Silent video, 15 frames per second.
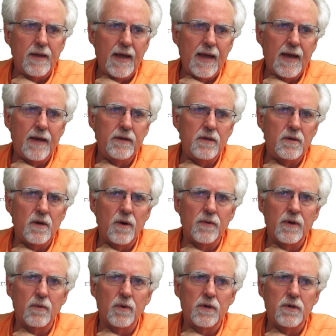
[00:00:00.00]
And you know
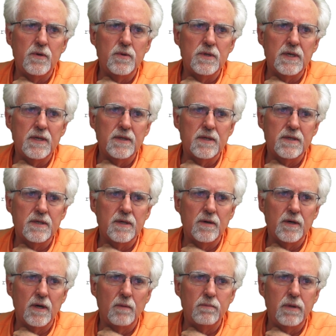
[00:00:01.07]
that we're using the
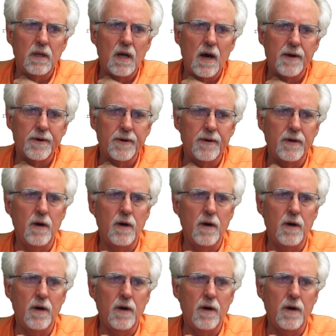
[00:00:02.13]
serial plotter.